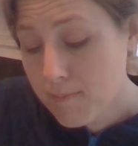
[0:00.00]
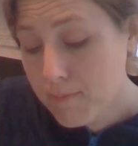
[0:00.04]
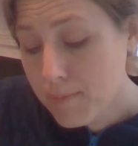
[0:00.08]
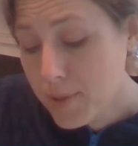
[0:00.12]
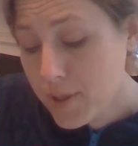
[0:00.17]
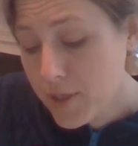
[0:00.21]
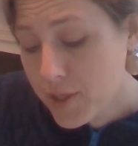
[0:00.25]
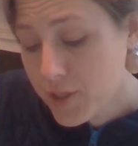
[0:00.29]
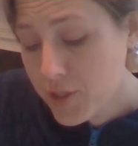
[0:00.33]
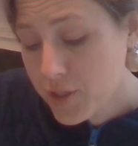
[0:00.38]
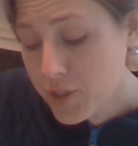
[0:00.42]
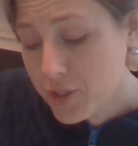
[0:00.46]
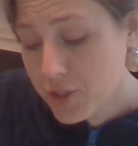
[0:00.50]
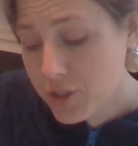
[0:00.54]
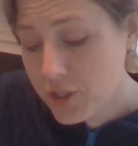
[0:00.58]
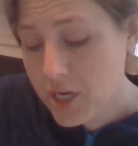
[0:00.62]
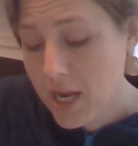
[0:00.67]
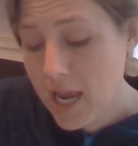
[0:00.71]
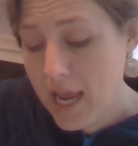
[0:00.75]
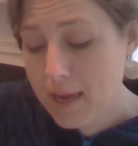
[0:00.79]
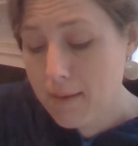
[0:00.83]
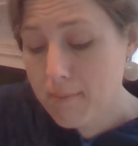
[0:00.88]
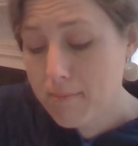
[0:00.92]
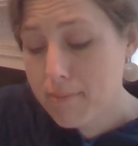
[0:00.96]
bush
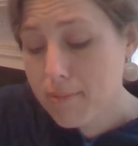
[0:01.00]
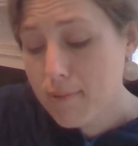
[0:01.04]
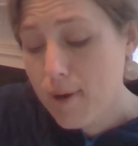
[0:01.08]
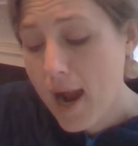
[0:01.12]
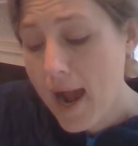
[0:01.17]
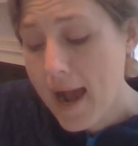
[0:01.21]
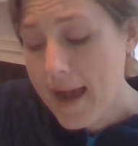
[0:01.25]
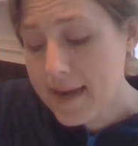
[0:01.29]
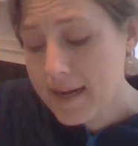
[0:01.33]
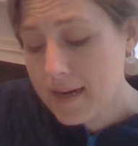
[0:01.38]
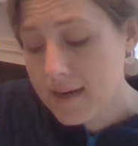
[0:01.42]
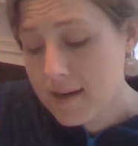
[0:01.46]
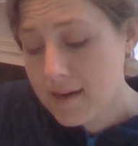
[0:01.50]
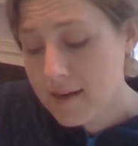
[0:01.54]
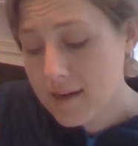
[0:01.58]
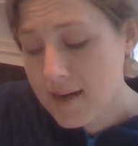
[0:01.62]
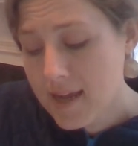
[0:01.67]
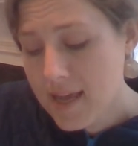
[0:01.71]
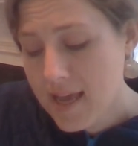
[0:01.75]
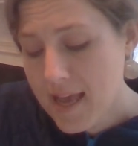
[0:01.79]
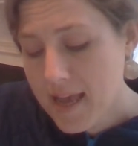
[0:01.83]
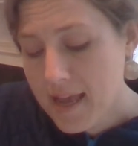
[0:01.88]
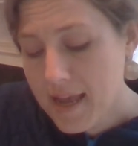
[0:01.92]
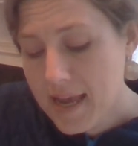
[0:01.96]
and briar
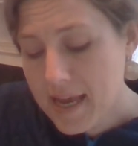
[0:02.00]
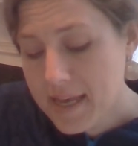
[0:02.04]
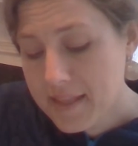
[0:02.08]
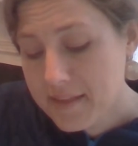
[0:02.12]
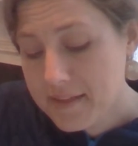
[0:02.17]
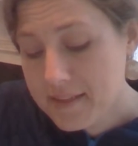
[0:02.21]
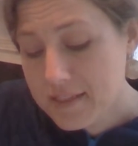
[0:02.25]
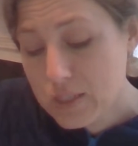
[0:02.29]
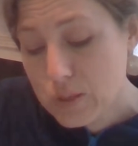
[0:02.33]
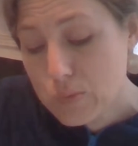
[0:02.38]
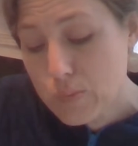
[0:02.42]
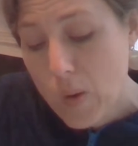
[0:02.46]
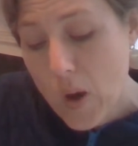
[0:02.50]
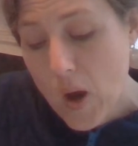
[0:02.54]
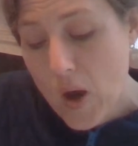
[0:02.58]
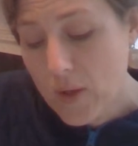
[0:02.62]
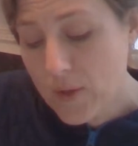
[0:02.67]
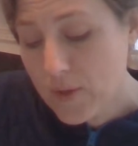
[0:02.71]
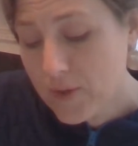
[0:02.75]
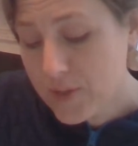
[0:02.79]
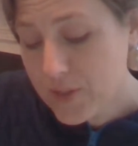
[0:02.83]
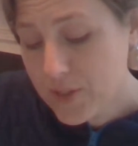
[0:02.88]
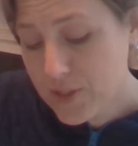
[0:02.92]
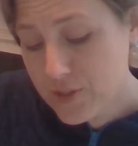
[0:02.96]
and the
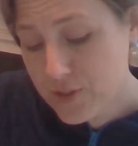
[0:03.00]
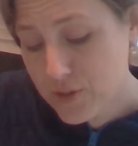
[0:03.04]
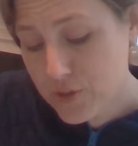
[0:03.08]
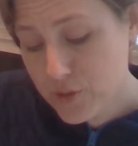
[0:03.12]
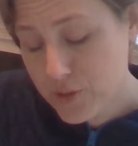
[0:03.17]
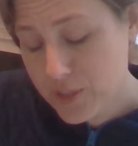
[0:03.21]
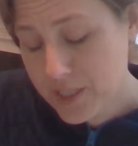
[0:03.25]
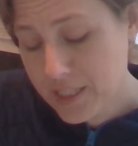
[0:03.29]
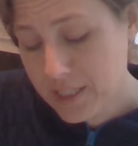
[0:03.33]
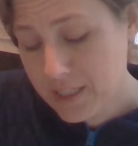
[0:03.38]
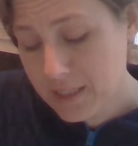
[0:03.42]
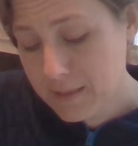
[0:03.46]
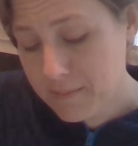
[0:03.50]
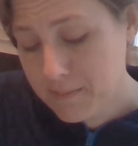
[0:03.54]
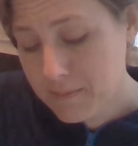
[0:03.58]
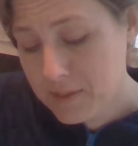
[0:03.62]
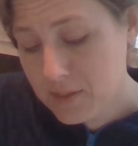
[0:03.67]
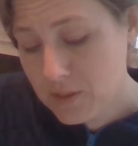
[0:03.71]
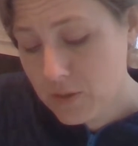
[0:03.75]
smaller stream.